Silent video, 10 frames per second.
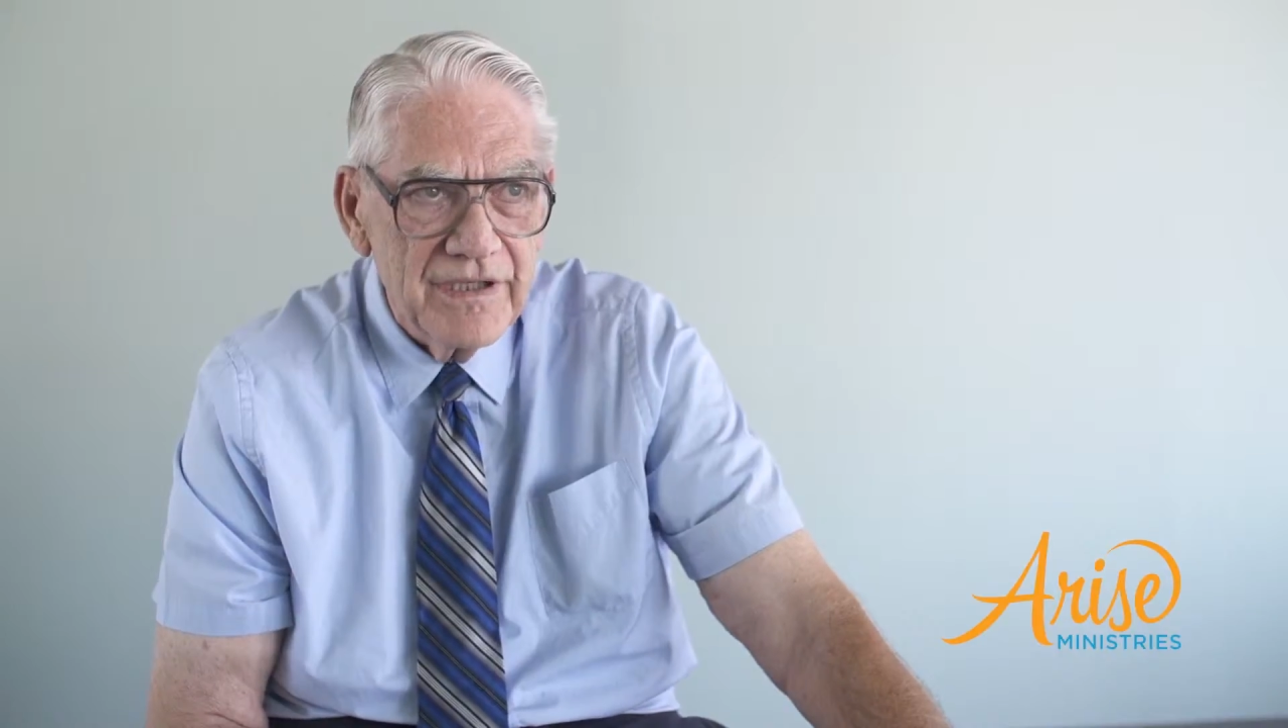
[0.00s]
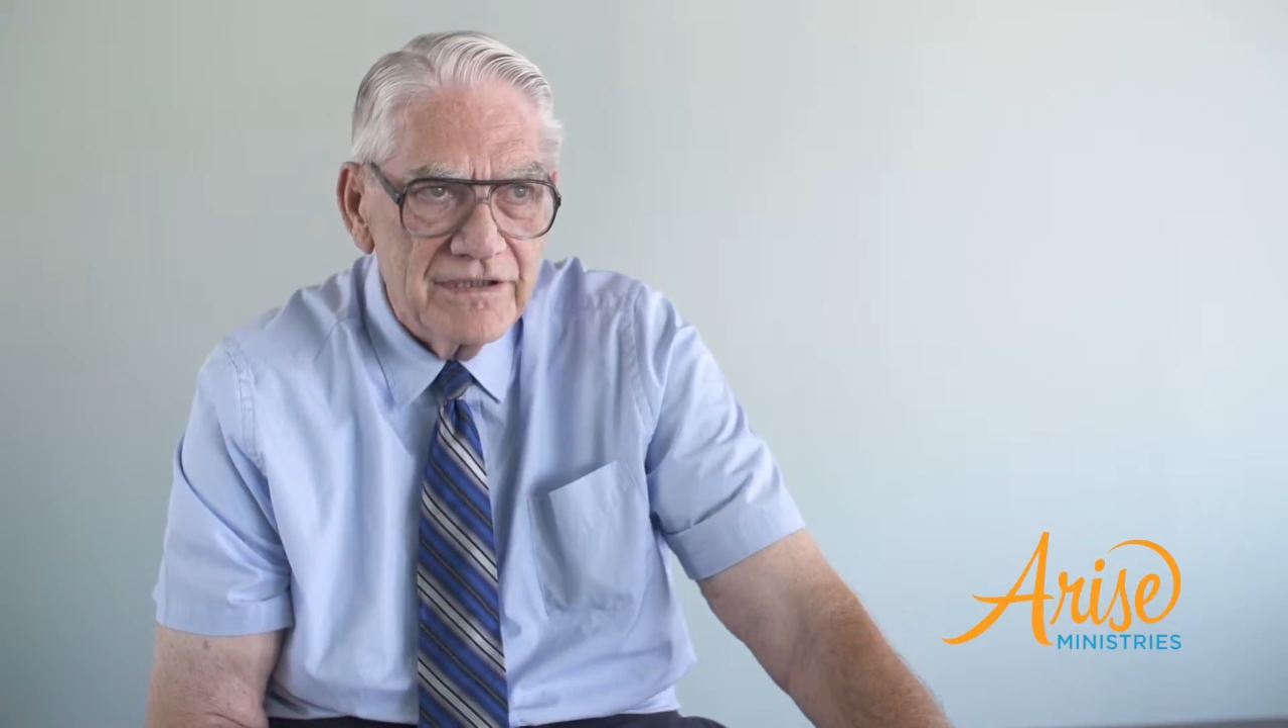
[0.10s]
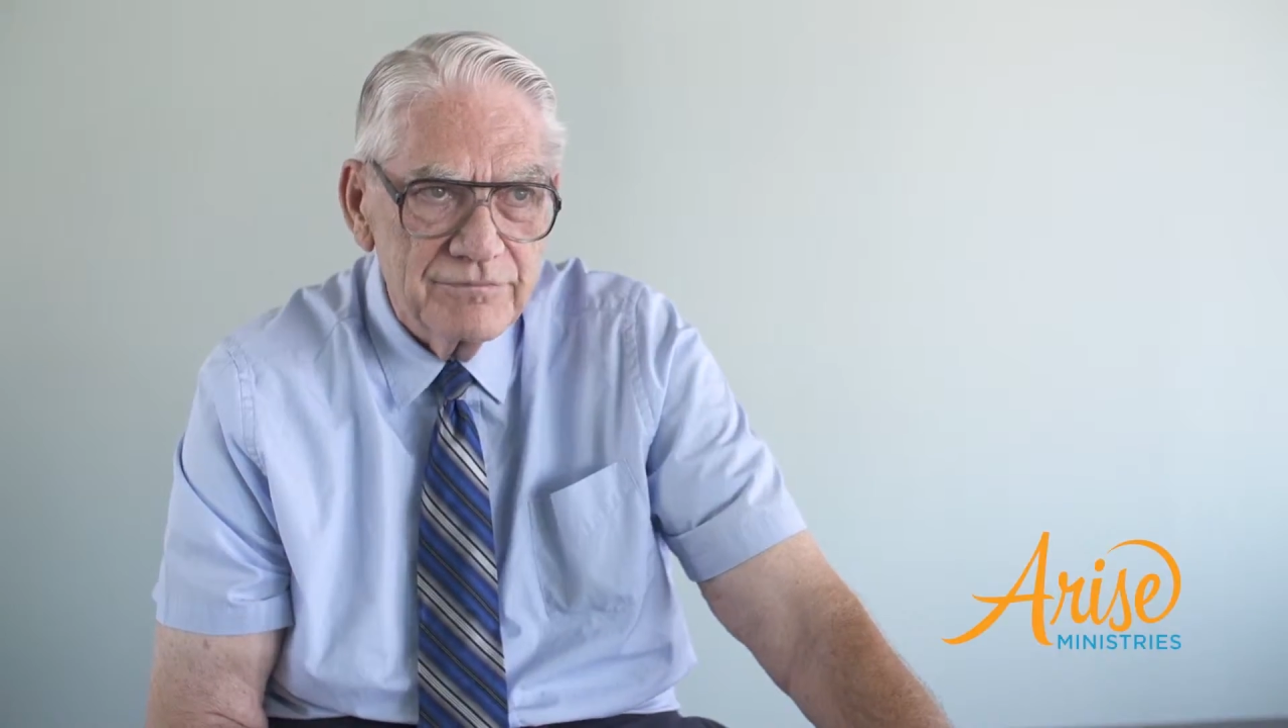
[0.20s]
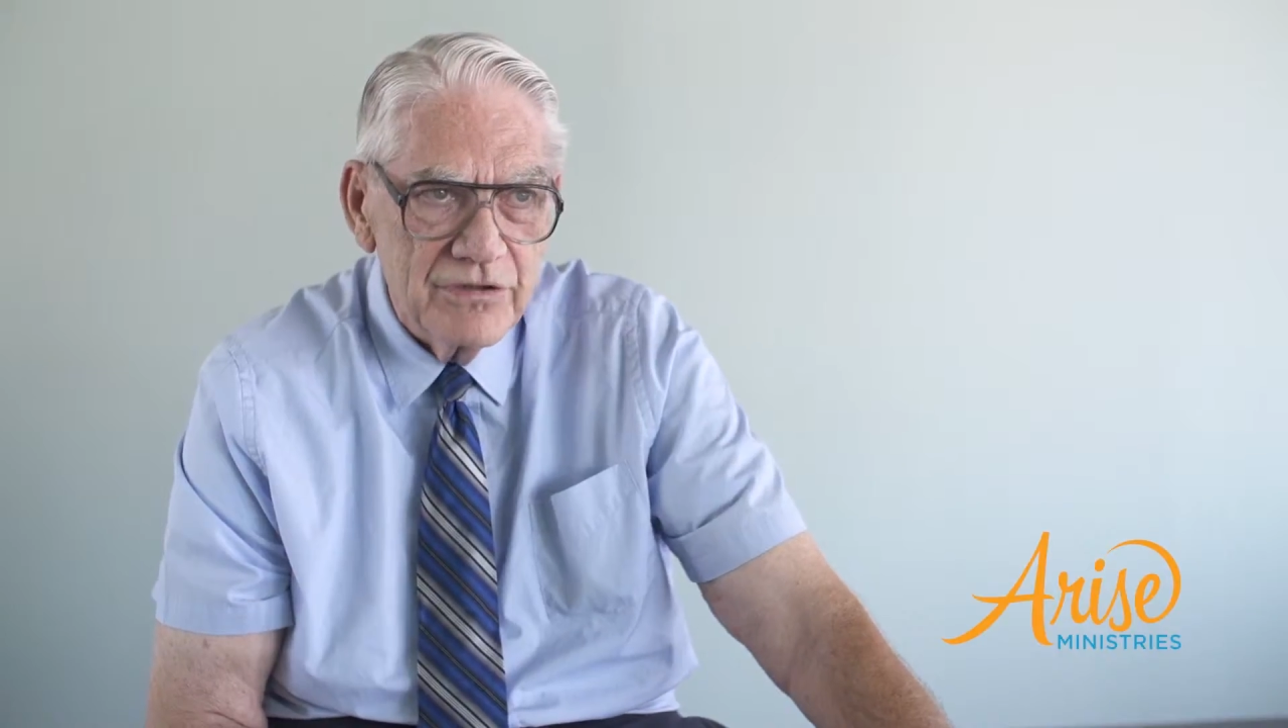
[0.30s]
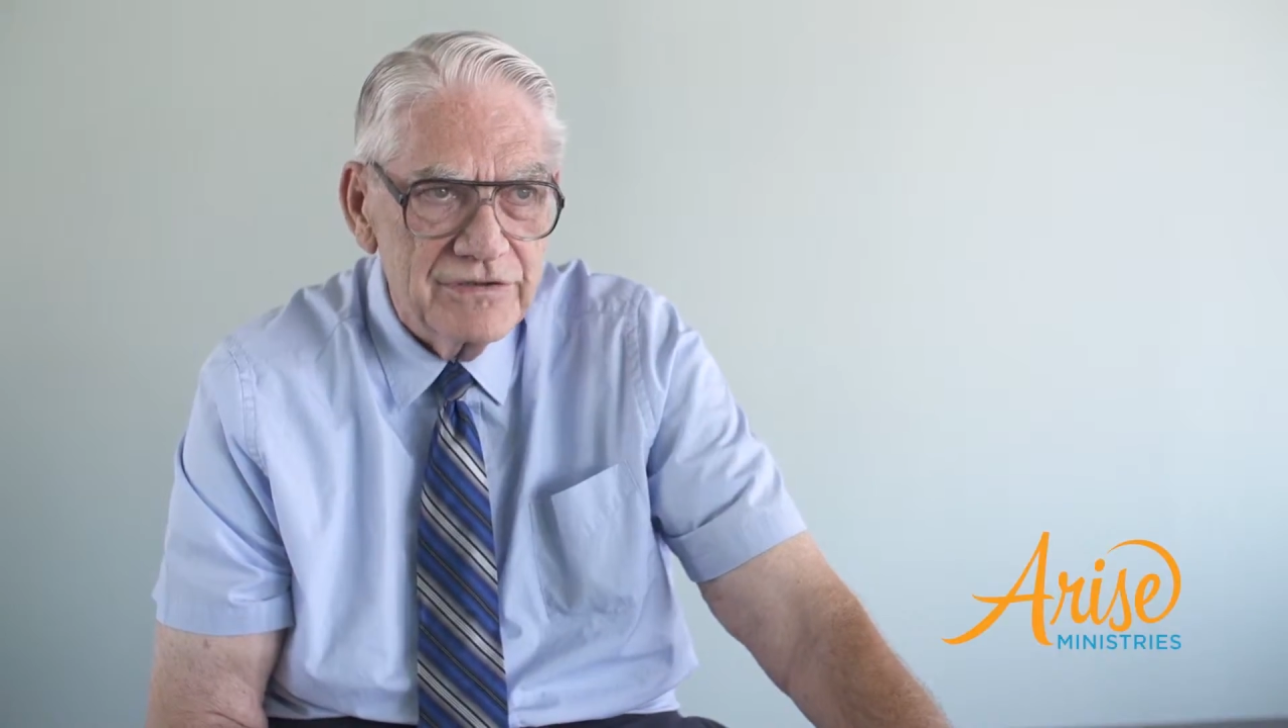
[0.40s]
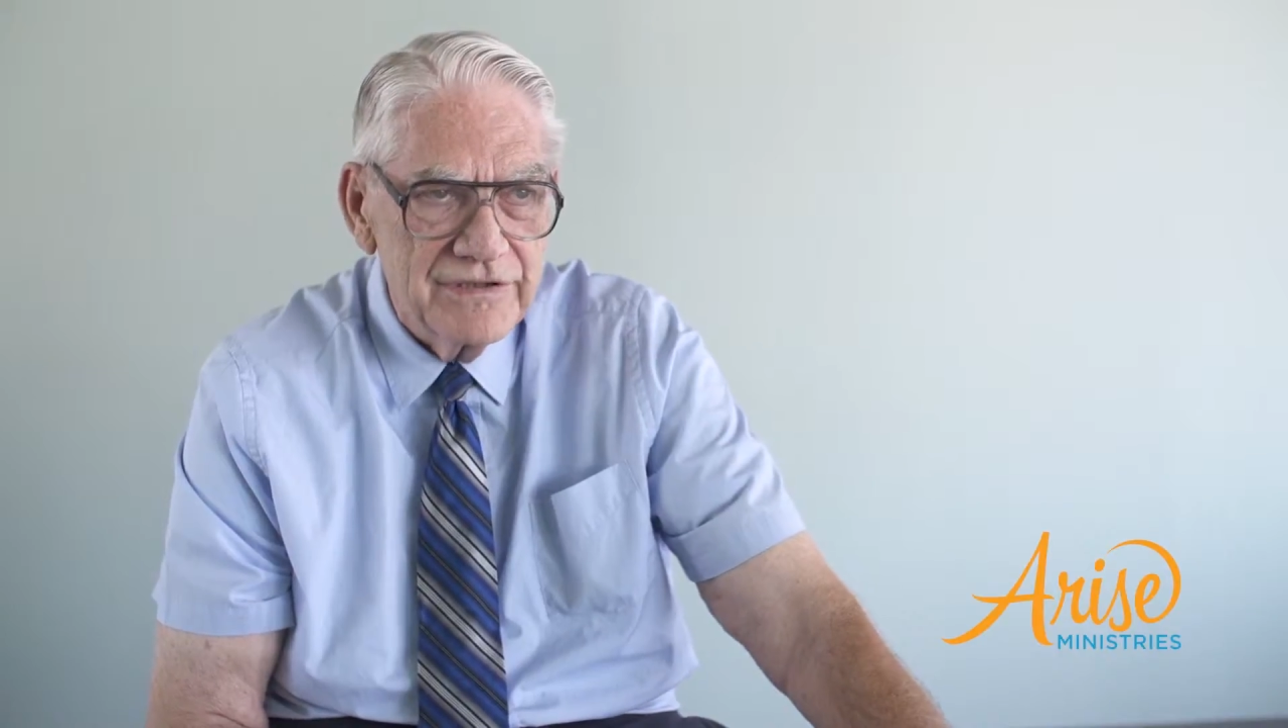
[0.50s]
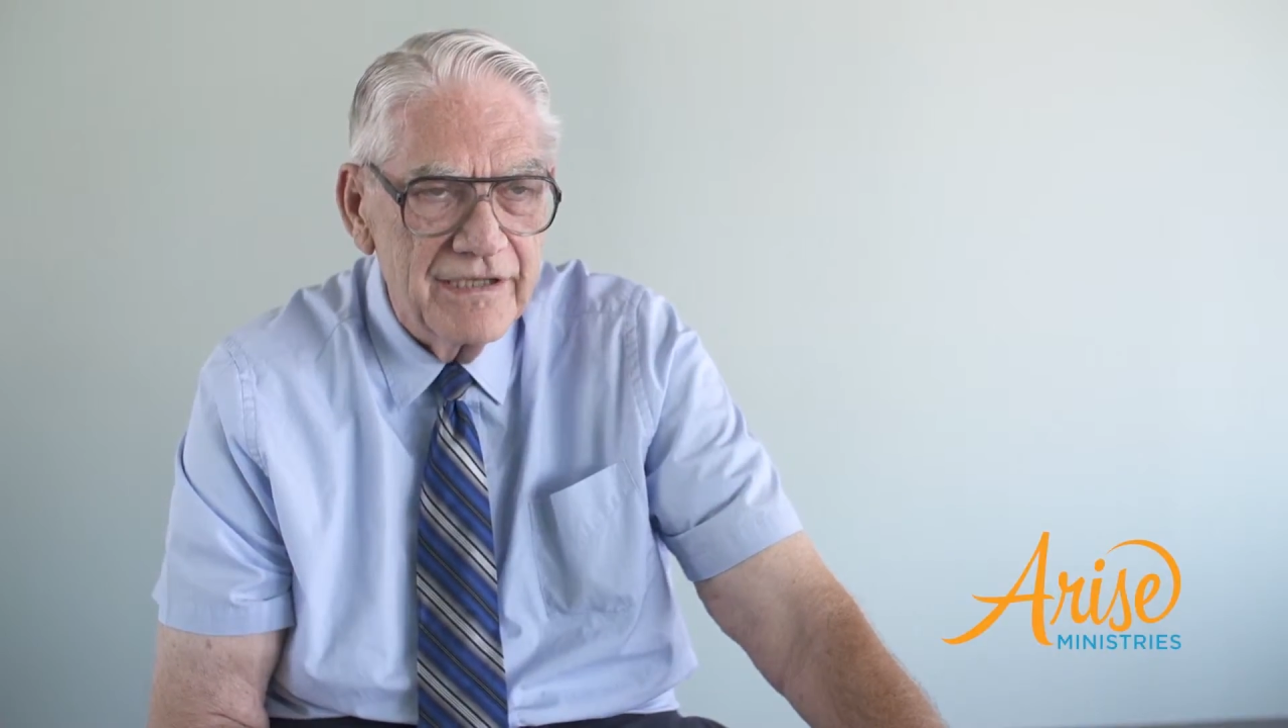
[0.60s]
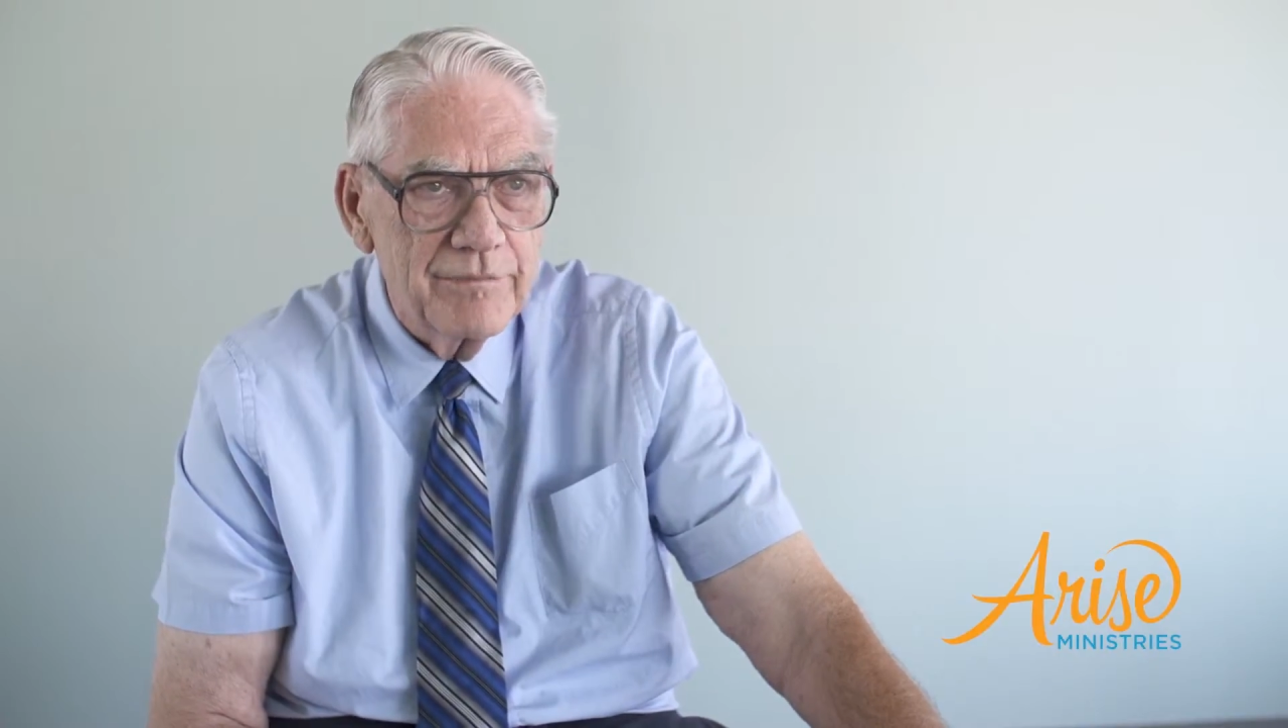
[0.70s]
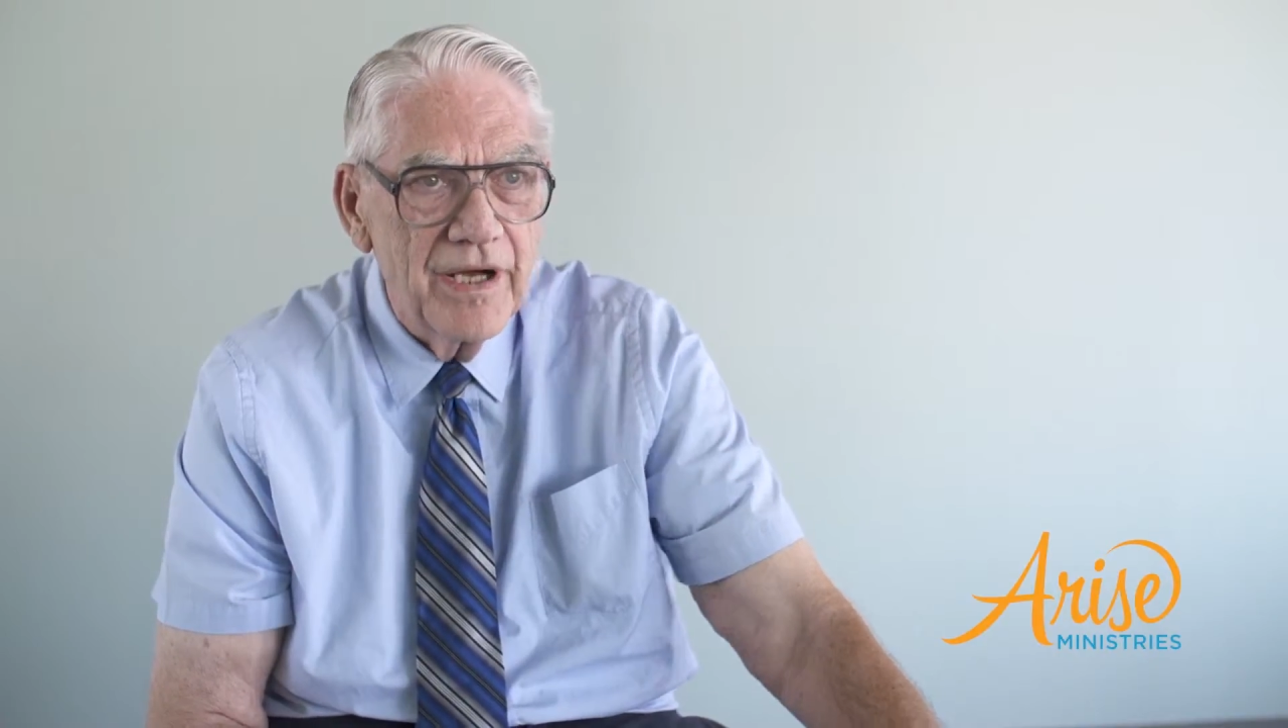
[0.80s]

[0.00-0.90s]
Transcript: because most single